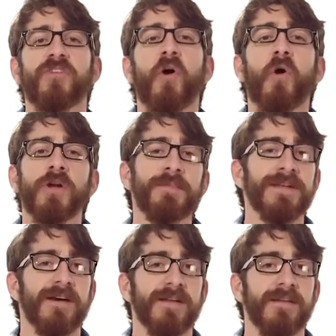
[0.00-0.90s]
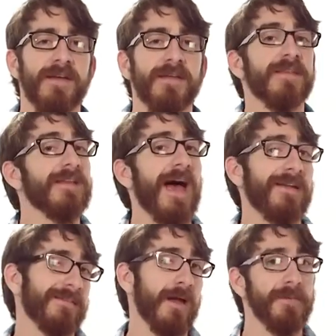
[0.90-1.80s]
has already been done the
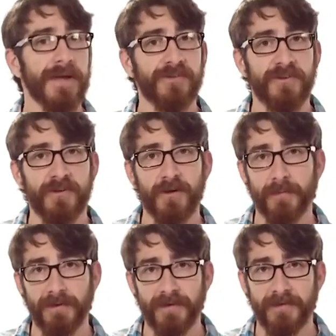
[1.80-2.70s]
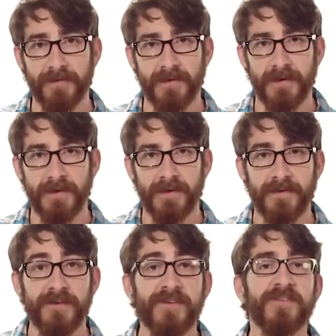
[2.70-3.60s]
last time we executed our build.
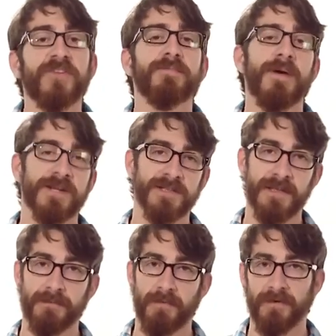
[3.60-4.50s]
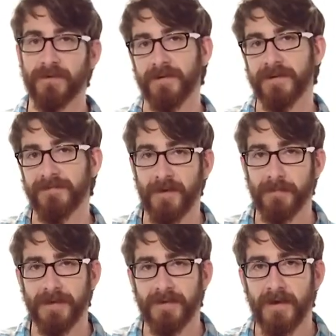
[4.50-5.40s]
This is especially important during
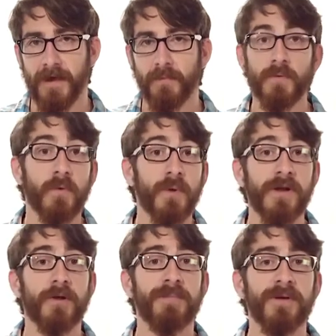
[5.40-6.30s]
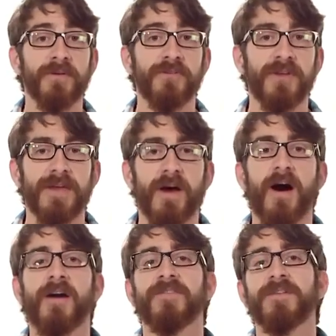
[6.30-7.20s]
development, when we run our builds
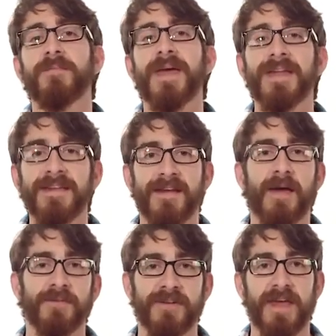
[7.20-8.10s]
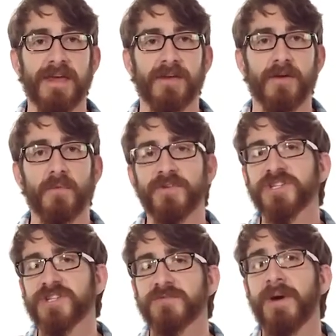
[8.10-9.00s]
often many times a day with
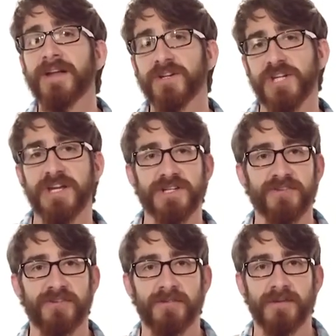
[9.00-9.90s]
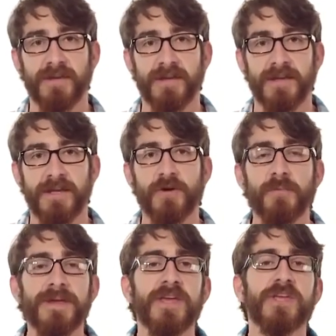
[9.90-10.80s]
just minor changes. It
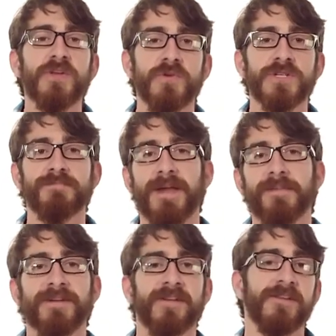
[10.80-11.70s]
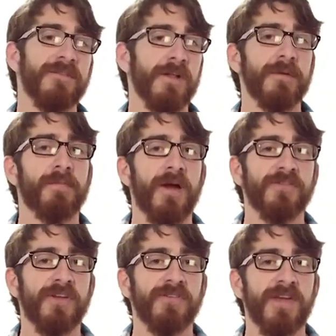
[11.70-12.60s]
would be a huge impediment to the development
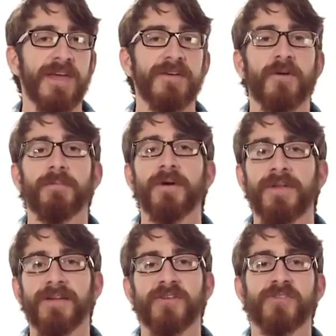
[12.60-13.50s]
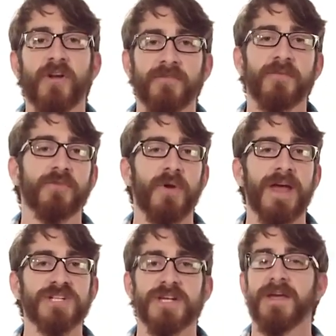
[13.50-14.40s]
process if our build had to start from
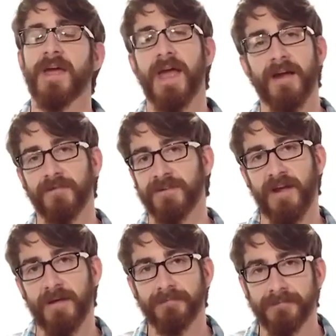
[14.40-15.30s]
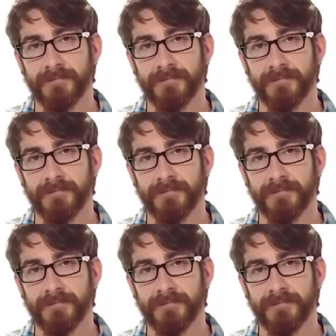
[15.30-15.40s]
scratch every time.